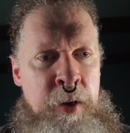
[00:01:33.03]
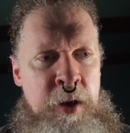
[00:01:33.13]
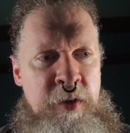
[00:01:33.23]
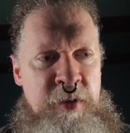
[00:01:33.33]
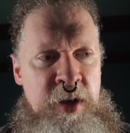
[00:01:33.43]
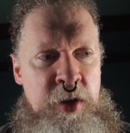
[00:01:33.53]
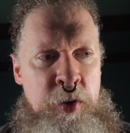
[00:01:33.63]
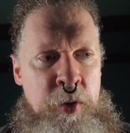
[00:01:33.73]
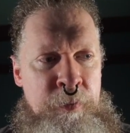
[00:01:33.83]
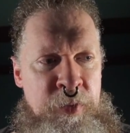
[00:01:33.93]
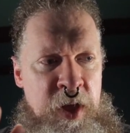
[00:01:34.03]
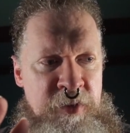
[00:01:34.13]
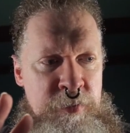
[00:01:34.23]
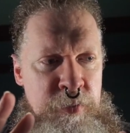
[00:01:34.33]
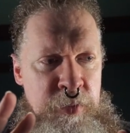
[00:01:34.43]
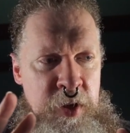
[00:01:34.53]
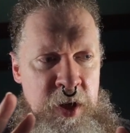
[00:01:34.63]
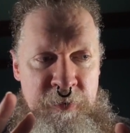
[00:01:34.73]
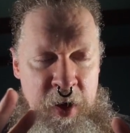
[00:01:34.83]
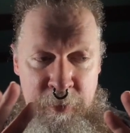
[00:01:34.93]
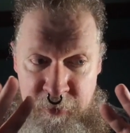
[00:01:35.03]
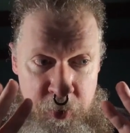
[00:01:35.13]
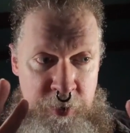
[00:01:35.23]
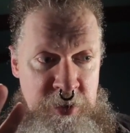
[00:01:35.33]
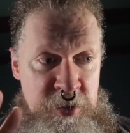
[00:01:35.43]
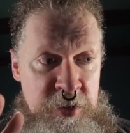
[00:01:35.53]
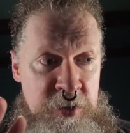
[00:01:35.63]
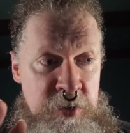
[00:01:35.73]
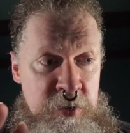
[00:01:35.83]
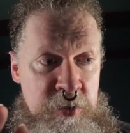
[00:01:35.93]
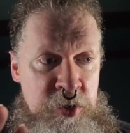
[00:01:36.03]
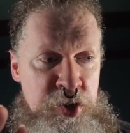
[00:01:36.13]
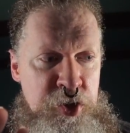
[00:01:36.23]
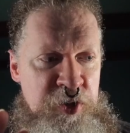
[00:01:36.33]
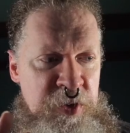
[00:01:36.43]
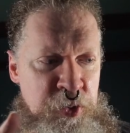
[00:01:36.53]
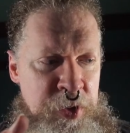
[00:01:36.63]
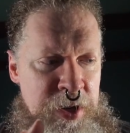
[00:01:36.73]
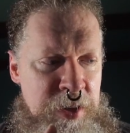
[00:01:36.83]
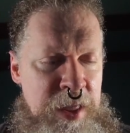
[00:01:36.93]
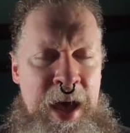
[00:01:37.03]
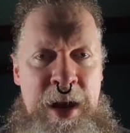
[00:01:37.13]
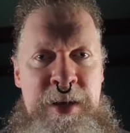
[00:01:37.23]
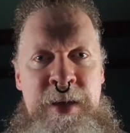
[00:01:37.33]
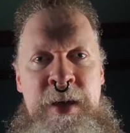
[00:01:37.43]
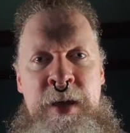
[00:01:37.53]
if you know if i'm if i'm forced to choose between that